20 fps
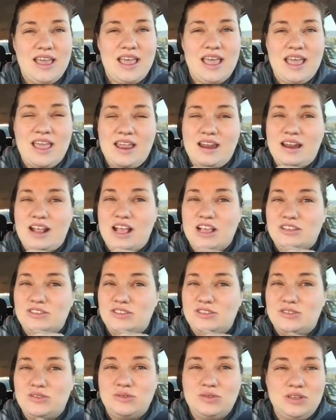and as
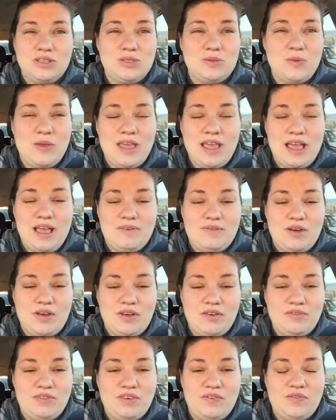soon as we have
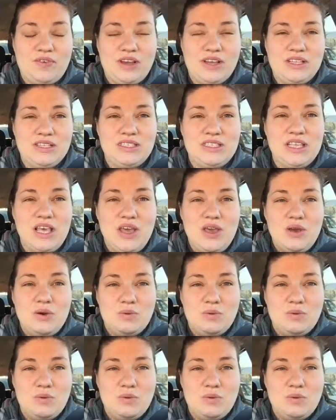all of the funds,